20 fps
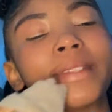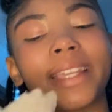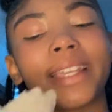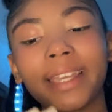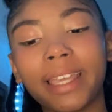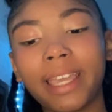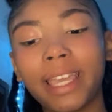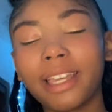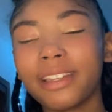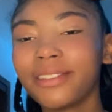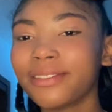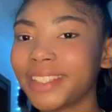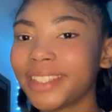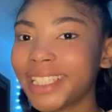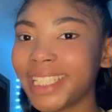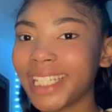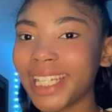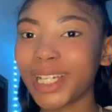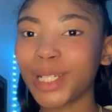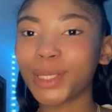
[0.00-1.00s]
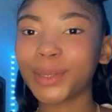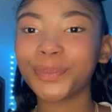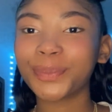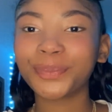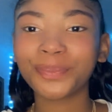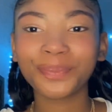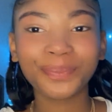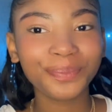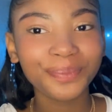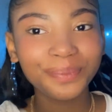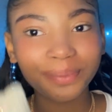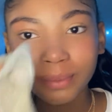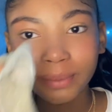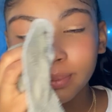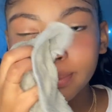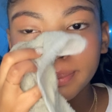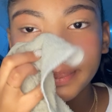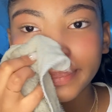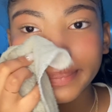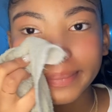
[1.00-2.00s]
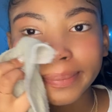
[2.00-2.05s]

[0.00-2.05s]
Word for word: I have it now.